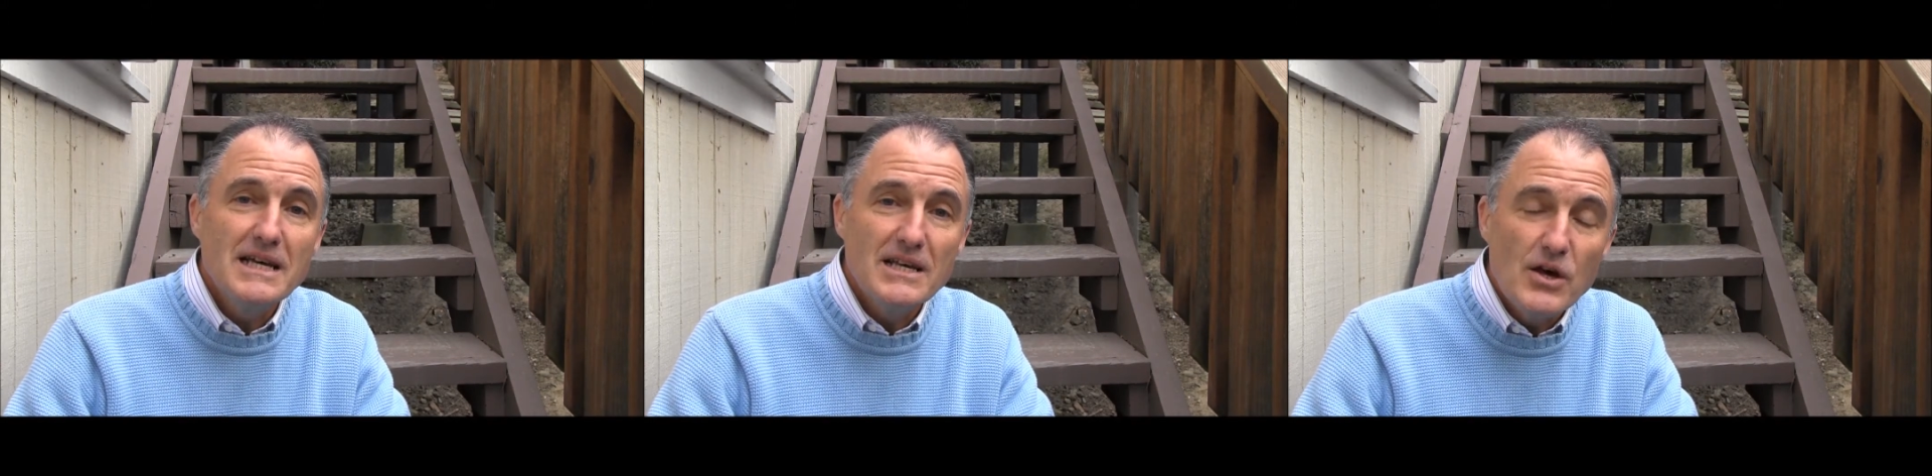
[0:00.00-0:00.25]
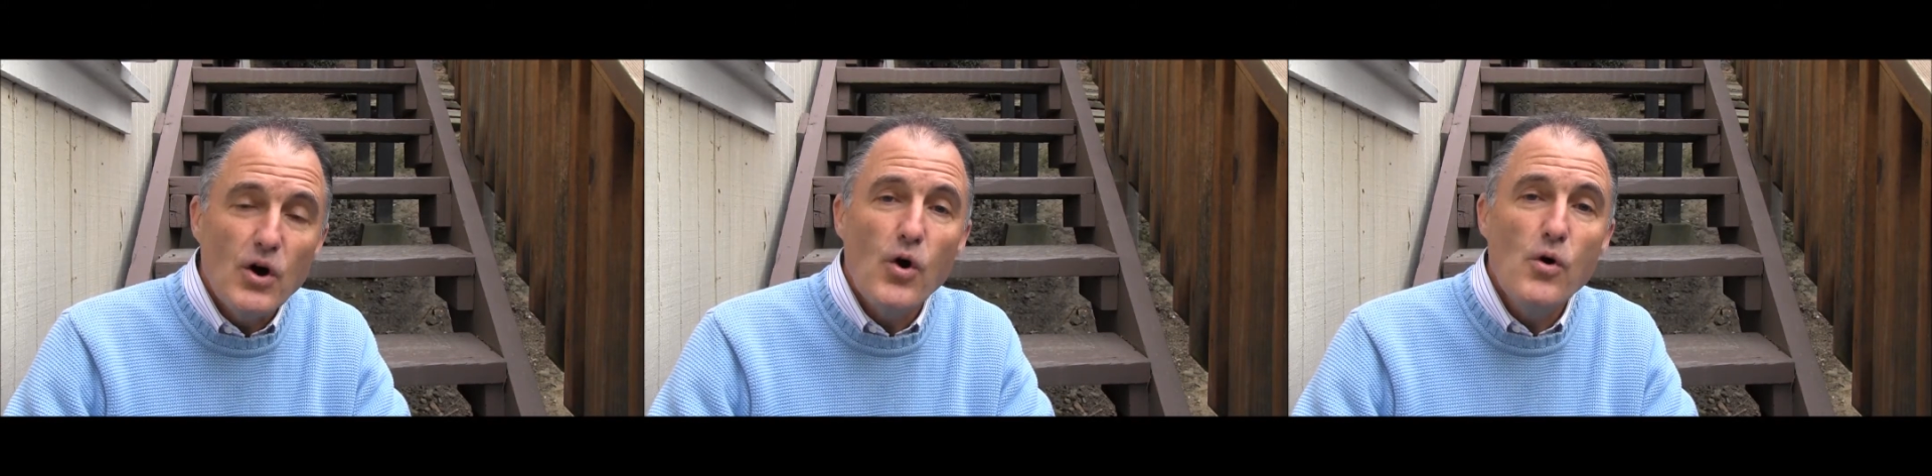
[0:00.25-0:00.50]

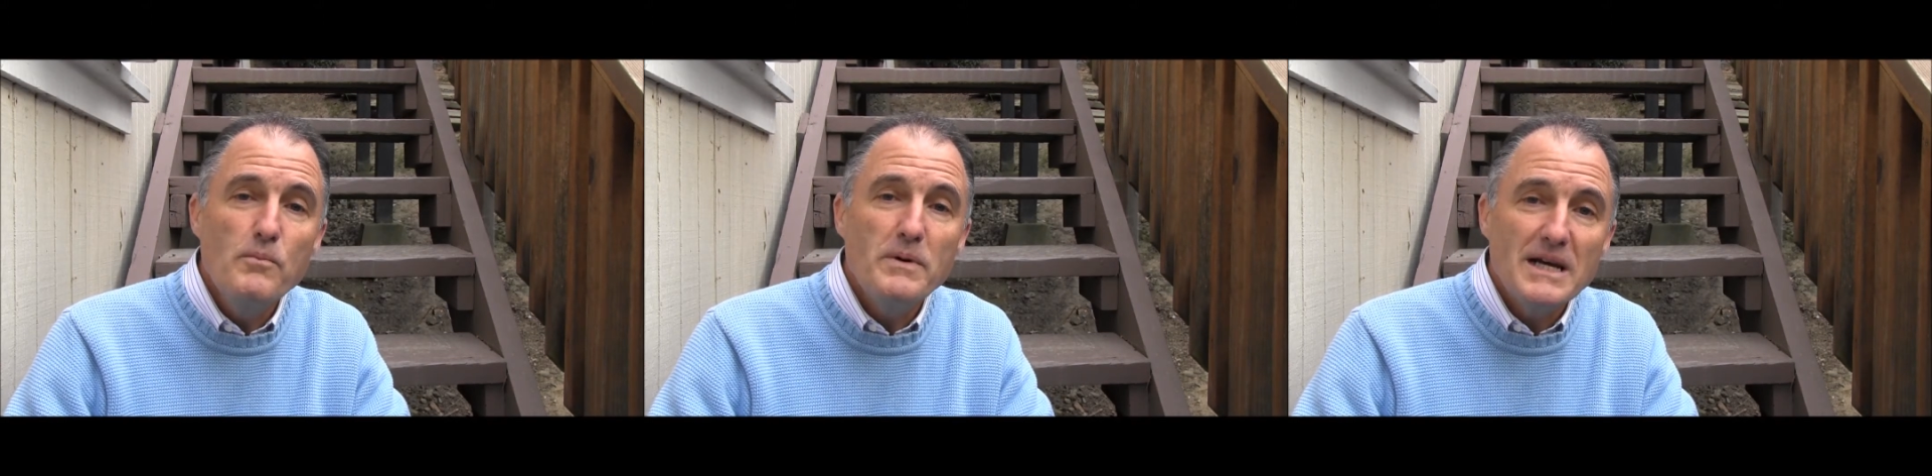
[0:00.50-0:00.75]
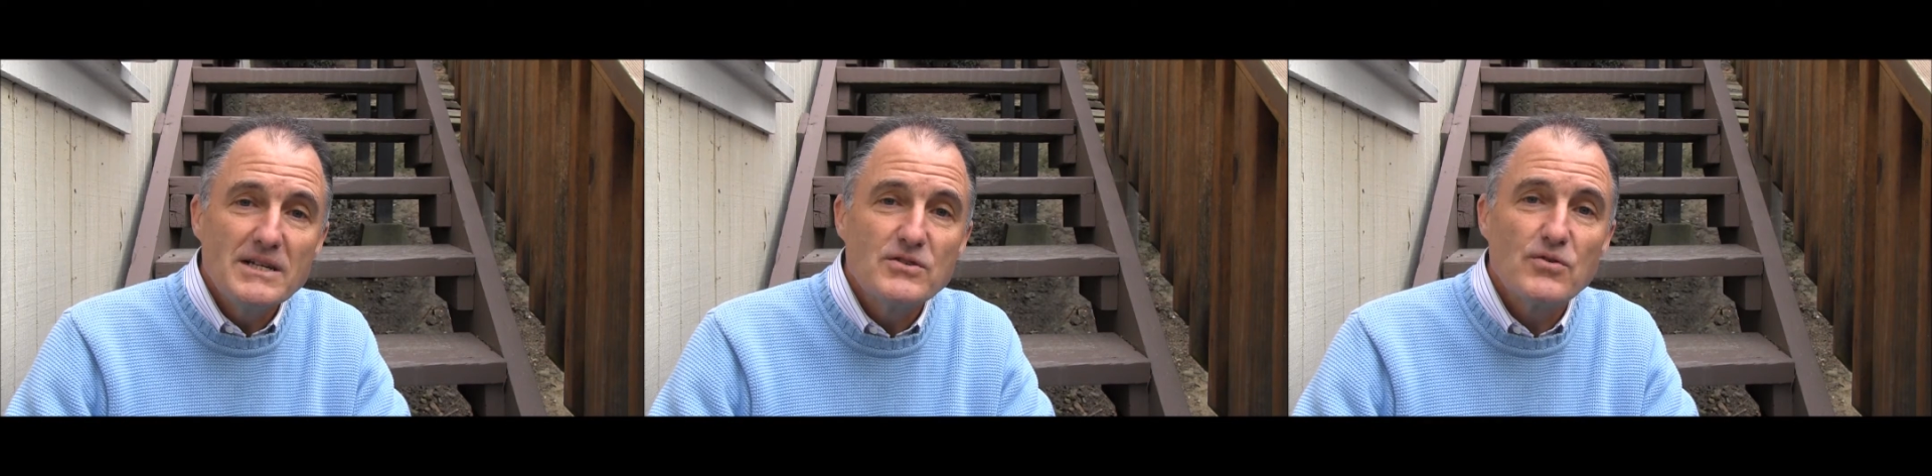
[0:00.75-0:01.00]
in the hope
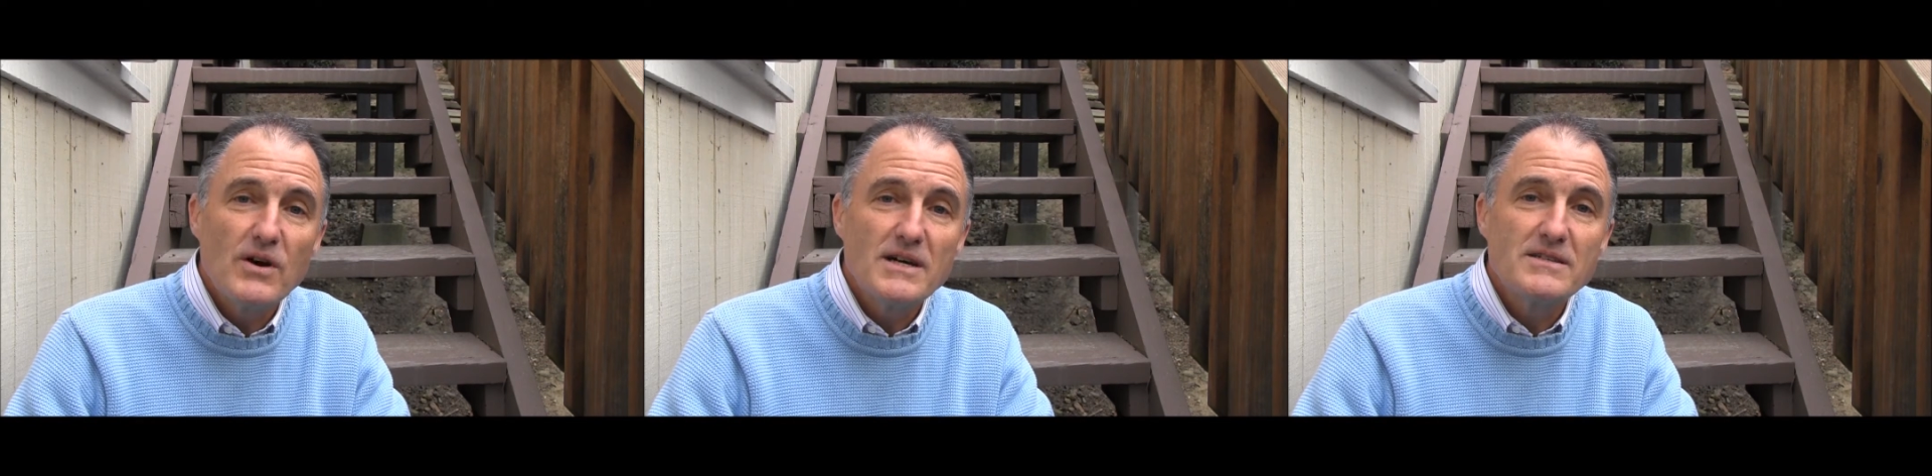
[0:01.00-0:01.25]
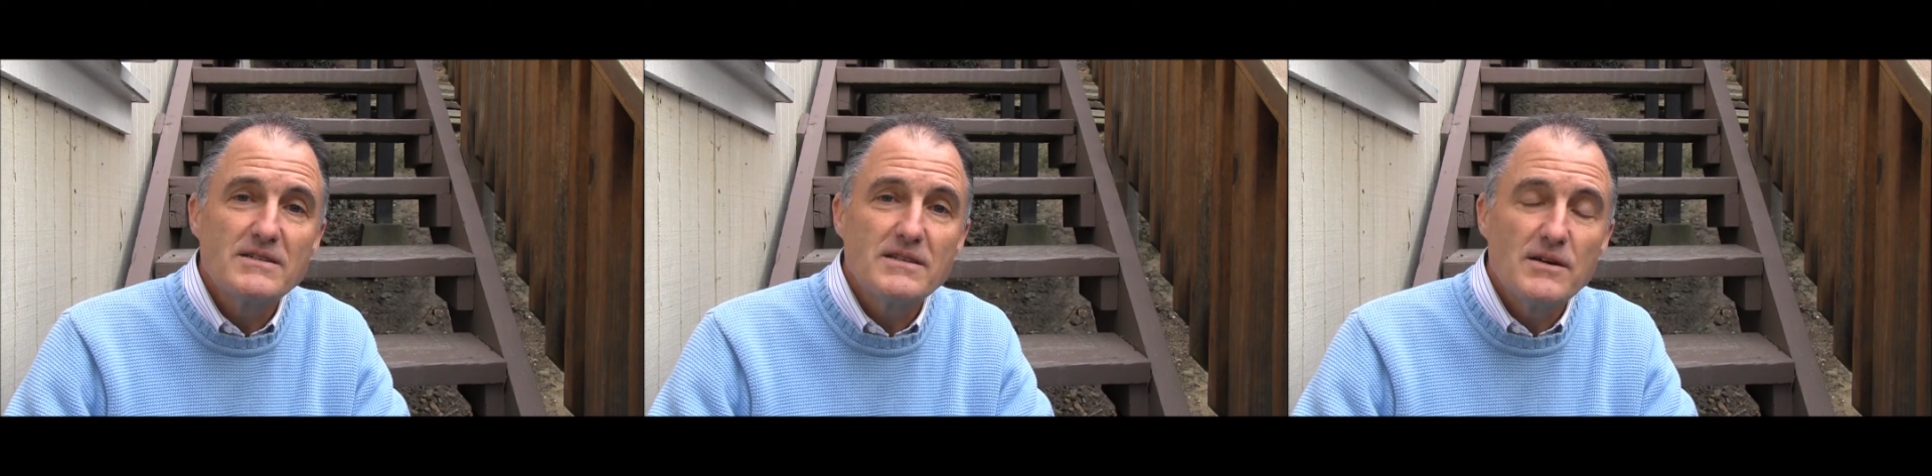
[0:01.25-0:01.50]
and
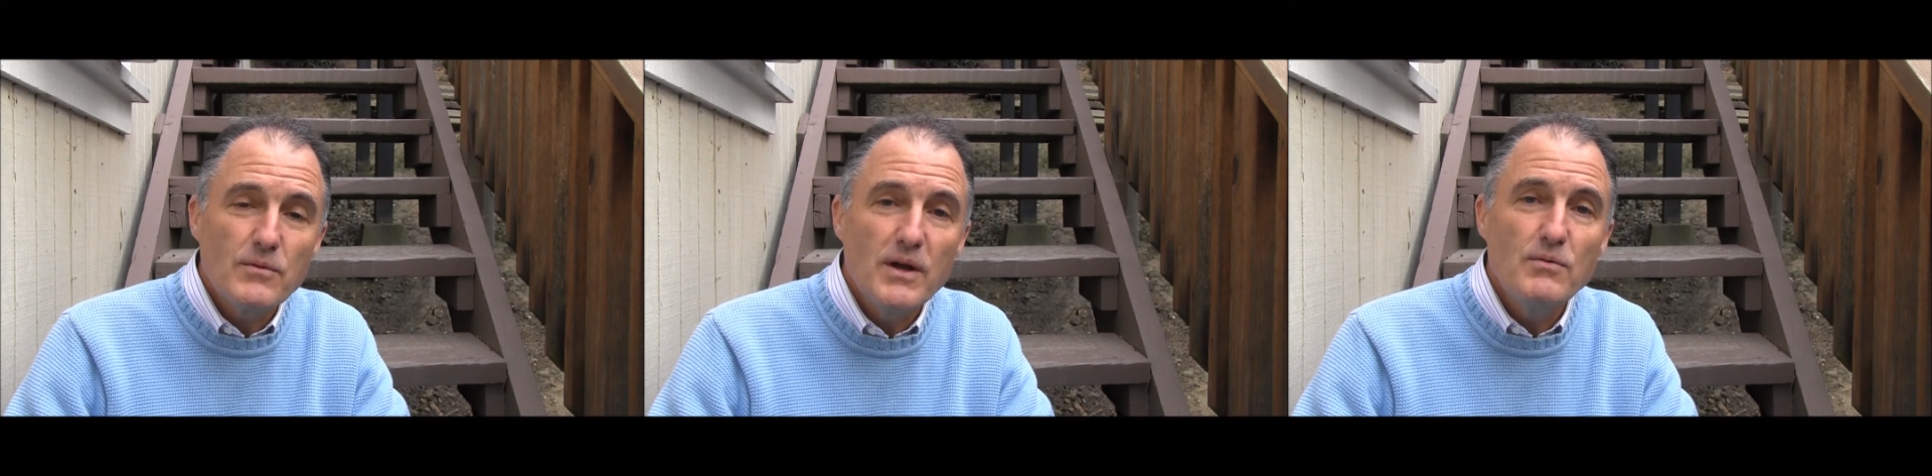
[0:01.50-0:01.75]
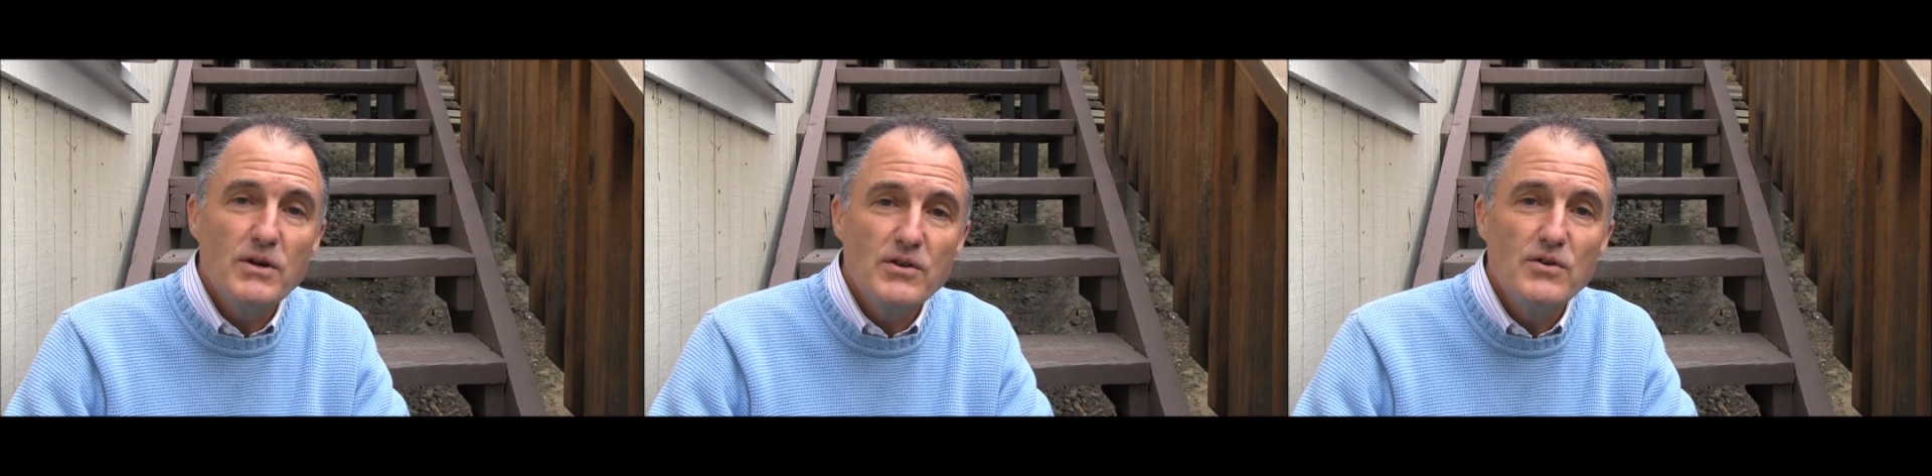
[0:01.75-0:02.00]
trust that
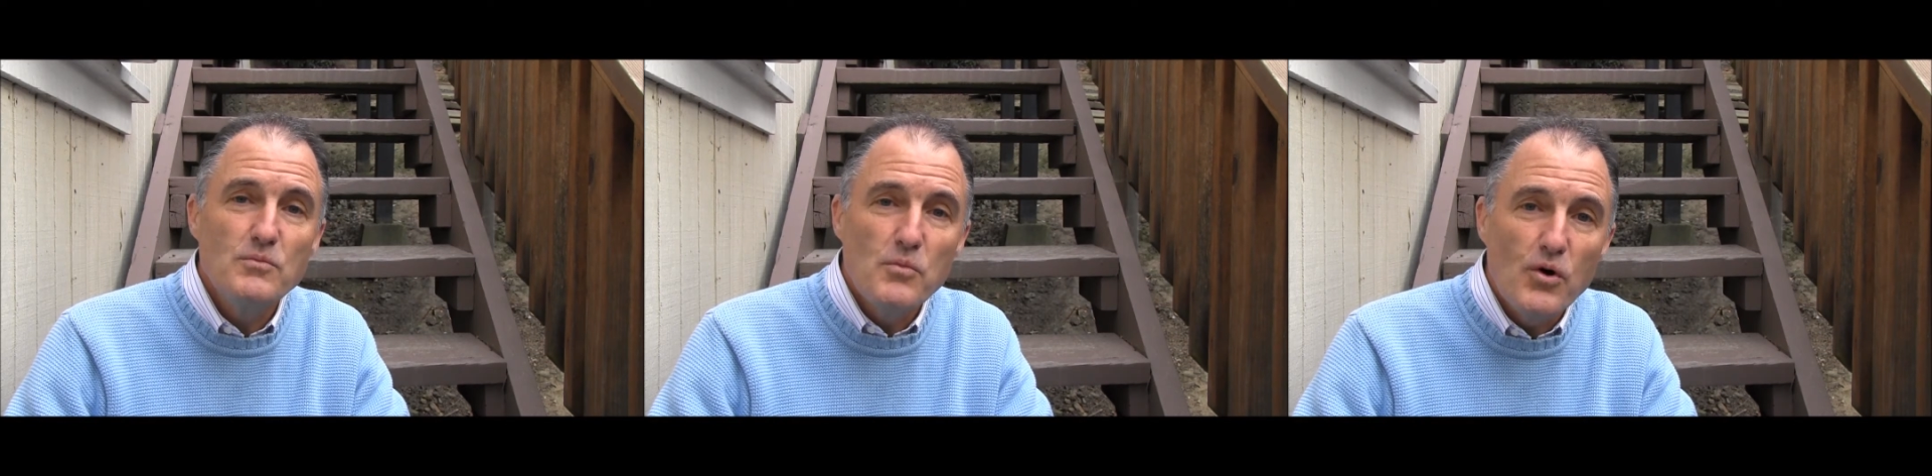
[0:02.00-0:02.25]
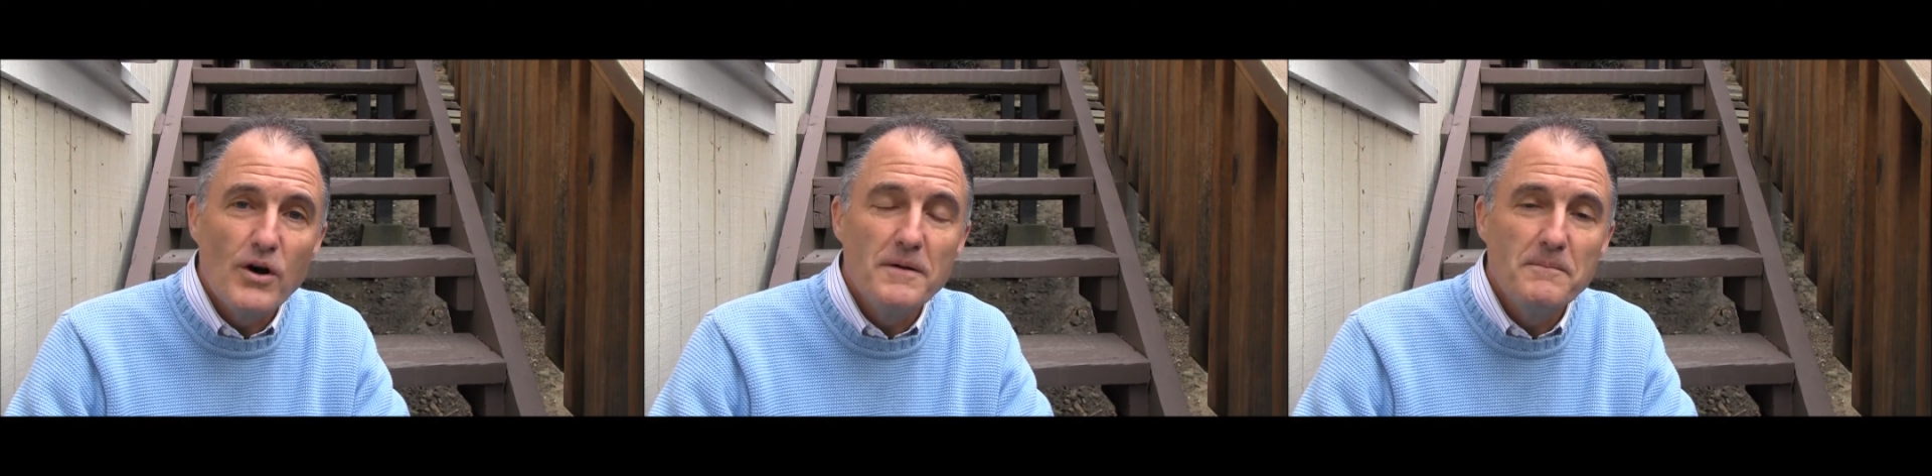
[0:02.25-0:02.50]
we would do
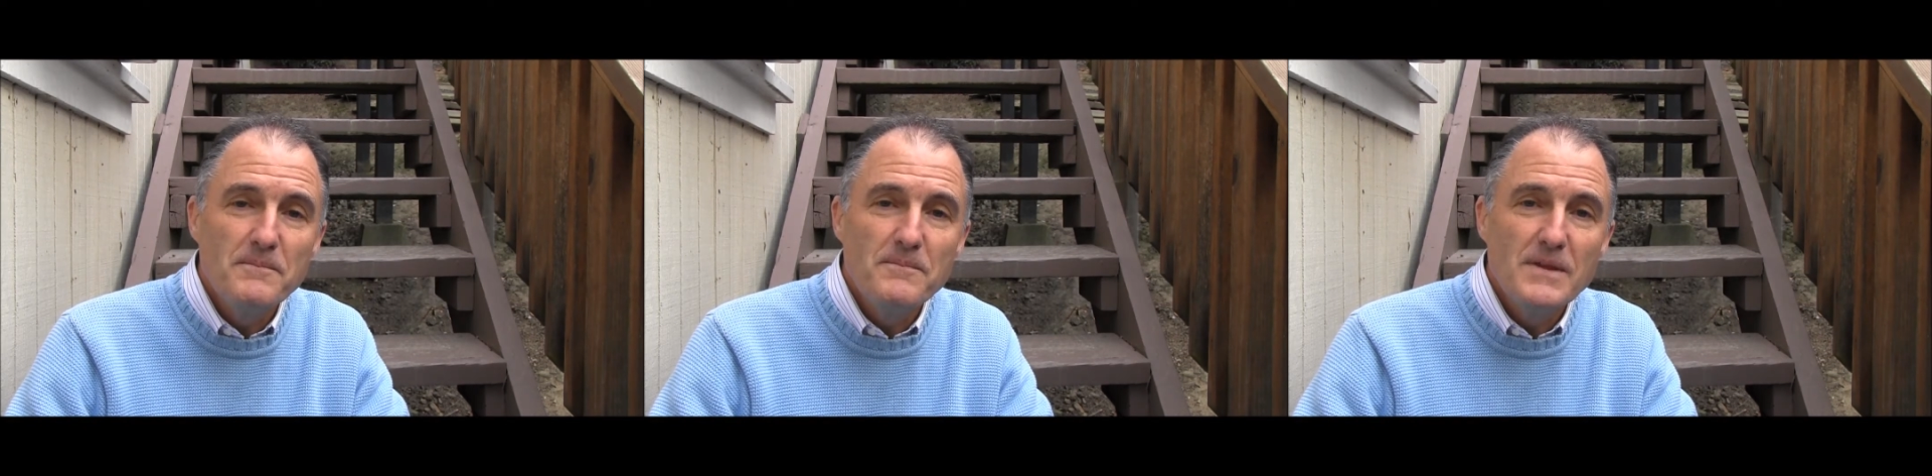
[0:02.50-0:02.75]
more.